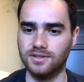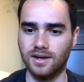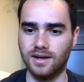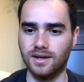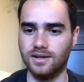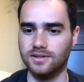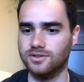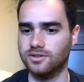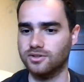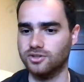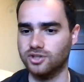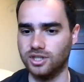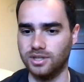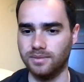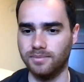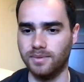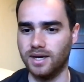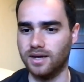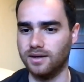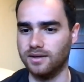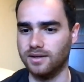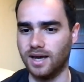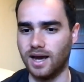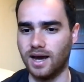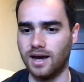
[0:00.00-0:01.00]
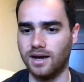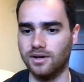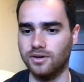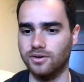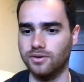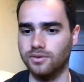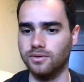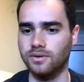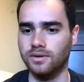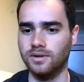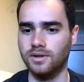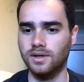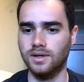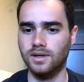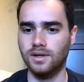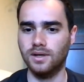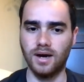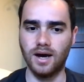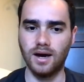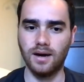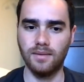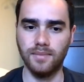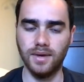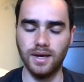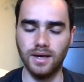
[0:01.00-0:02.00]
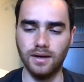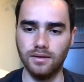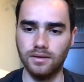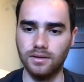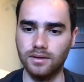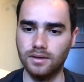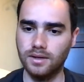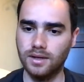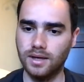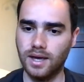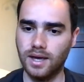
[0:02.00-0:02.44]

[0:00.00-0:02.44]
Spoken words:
So Gmail, Yahoo, Hotmail.